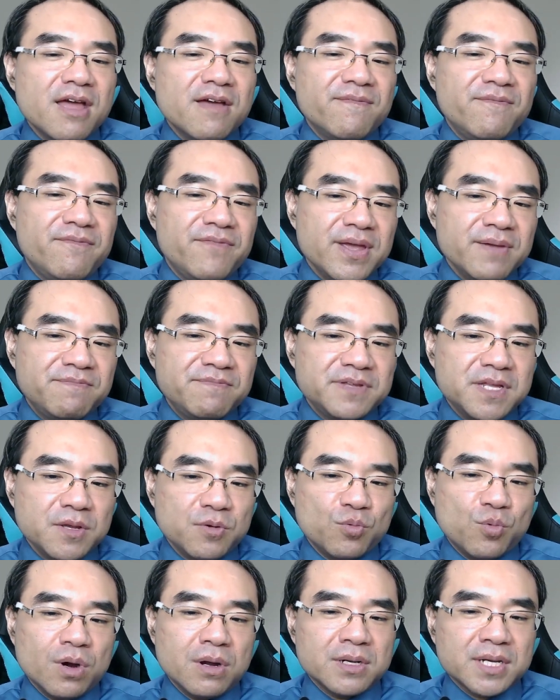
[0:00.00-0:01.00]

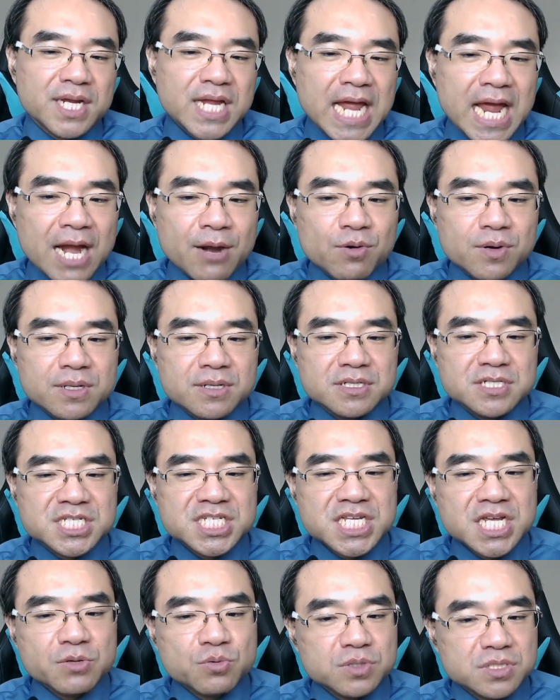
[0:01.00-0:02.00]
51 character
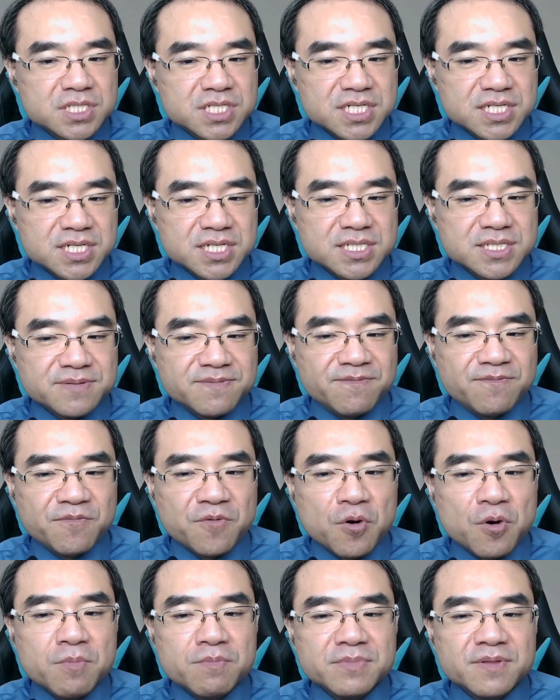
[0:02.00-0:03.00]
sequences
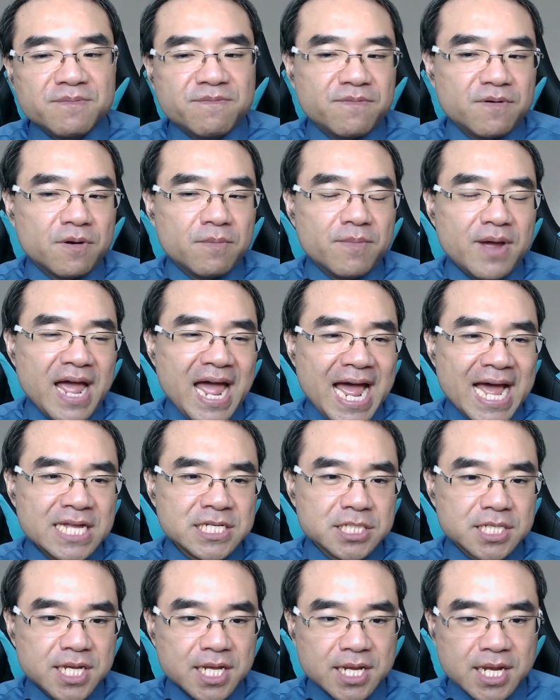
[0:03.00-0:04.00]
formed from
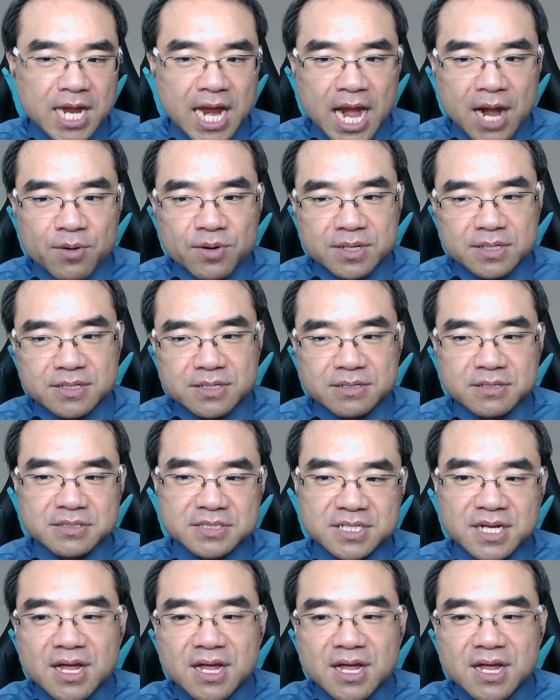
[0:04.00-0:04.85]
ASCII characters